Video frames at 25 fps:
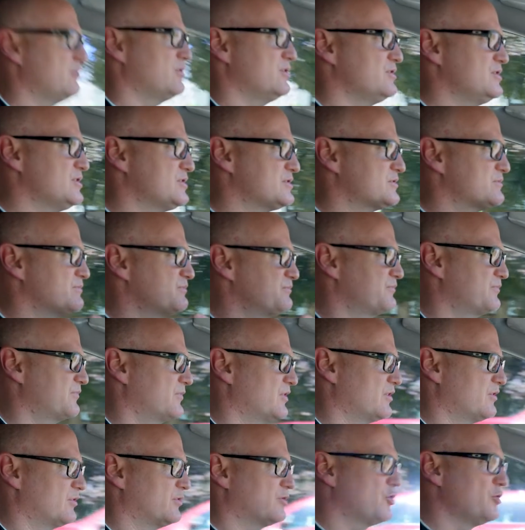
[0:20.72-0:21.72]
were in this
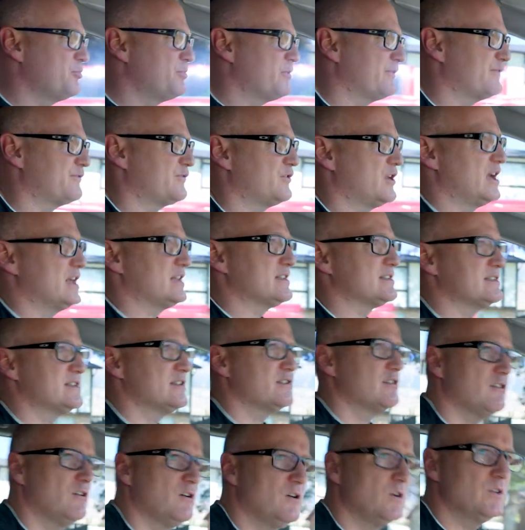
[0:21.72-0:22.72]
group of friends
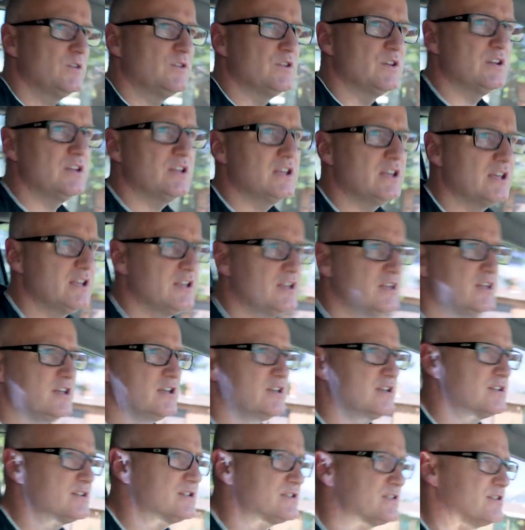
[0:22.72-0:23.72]
that Alden in
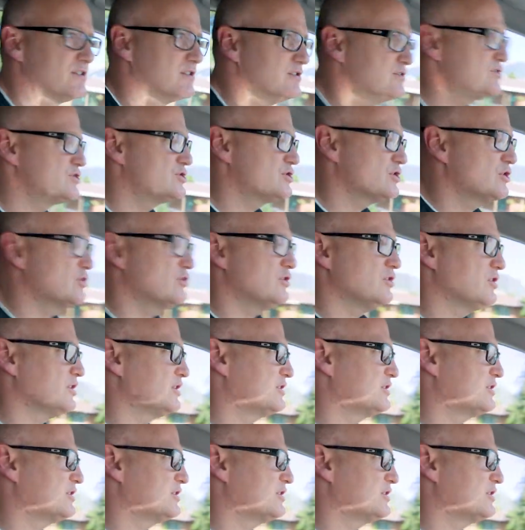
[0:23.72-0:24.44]
his journal